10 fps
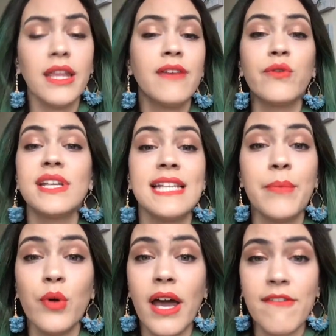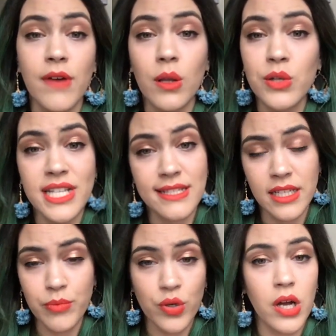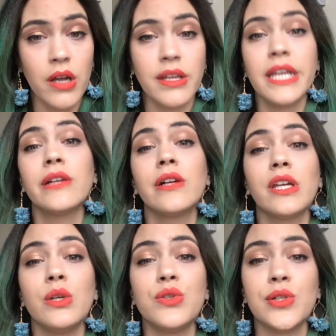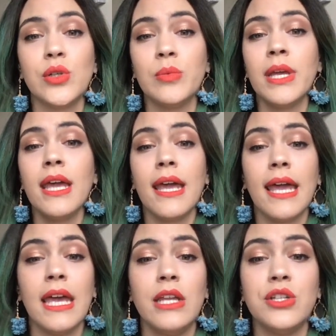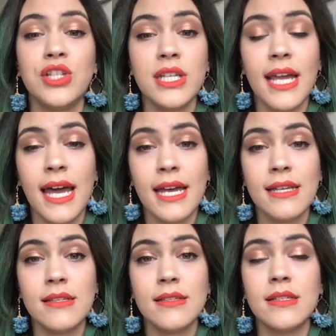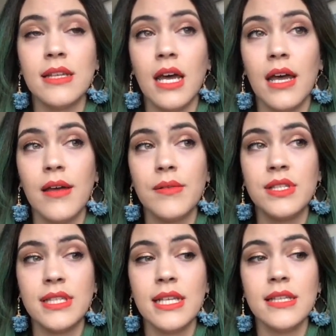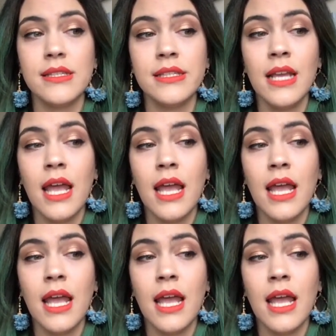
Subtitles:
Like, for example, I follow Jessica Braun here on YouTube, and she has since